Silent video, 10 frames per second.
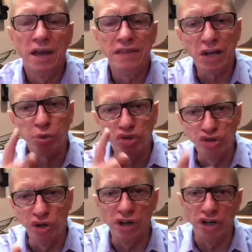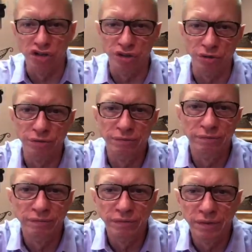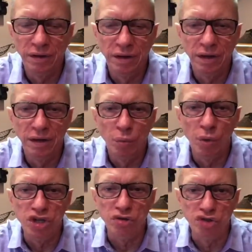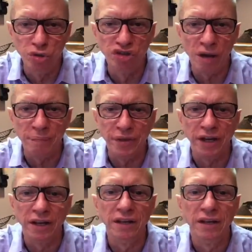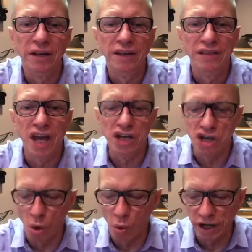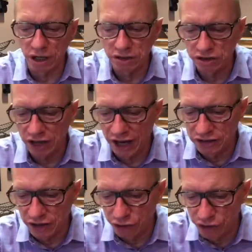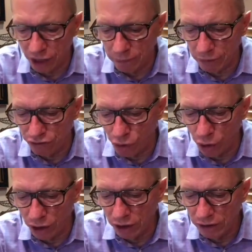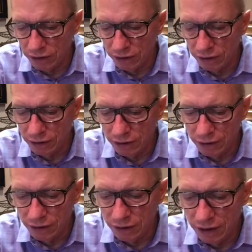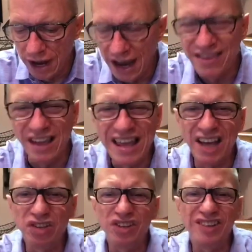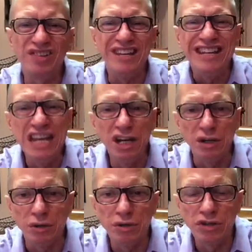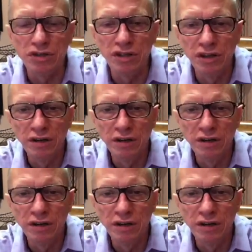That's what you're going to do when you do something that no one else has ever done before. In the last 60 years,